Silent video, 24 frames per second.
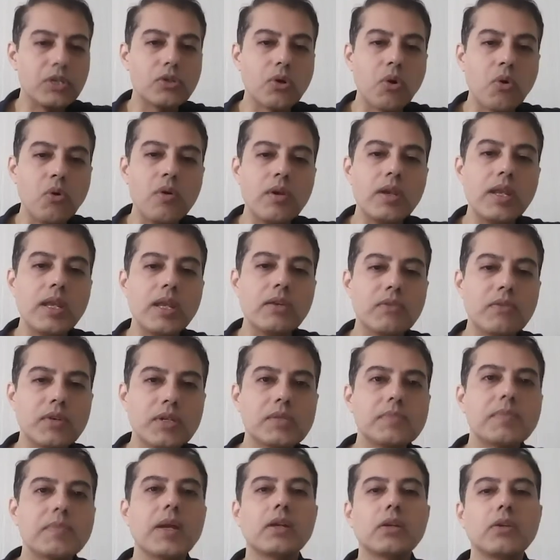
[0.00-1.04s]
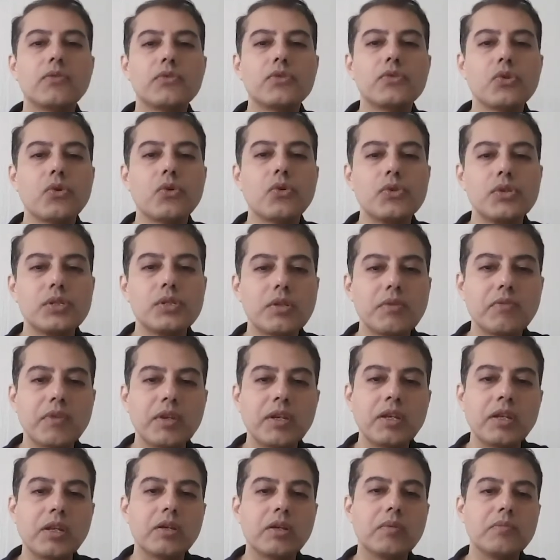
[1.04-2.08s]
only in respect of sources of
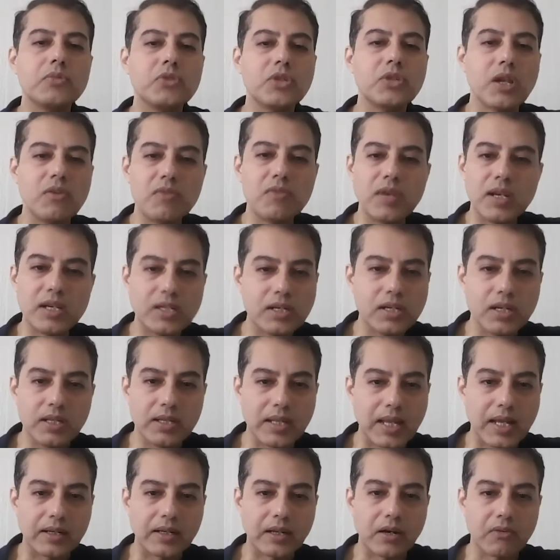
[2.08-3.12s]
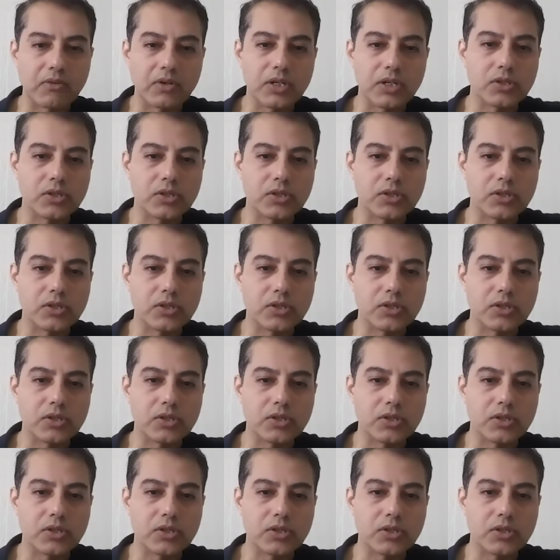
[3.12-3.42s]
income generated in that country.